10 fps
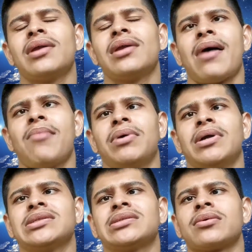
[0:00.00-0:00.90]

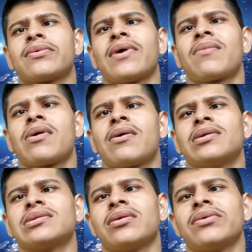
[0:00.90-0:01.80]
happens so quick because
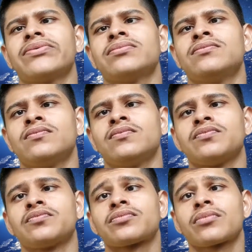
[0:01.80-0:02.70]
of
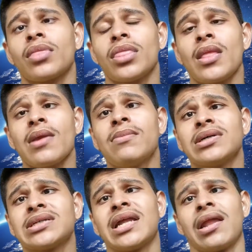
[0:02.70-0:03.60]

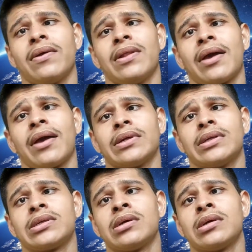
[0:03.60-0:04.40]
machine level language.